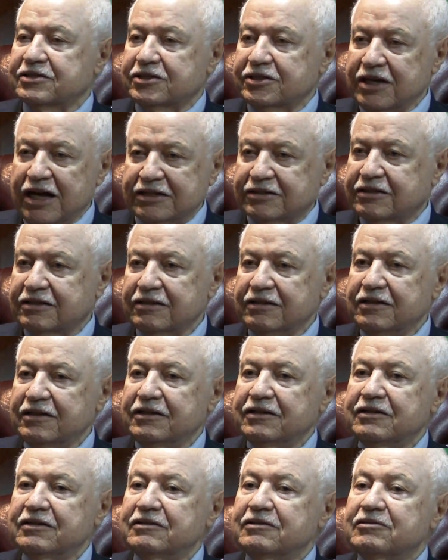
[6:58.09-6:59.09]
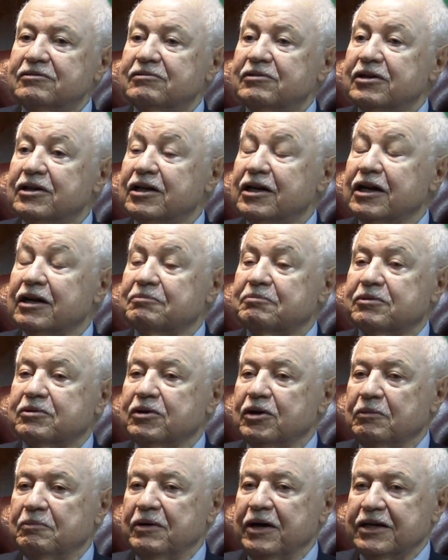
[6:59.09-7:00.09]
not,
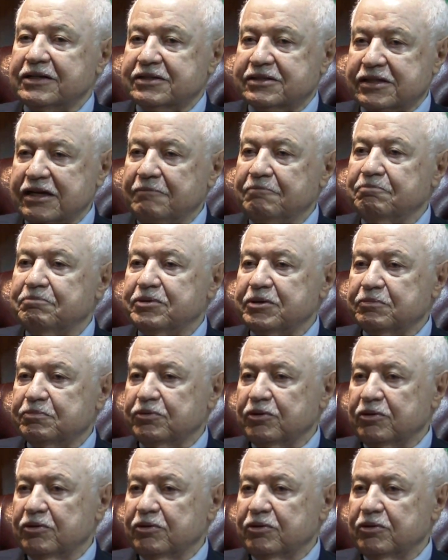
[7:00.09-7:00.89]
as some people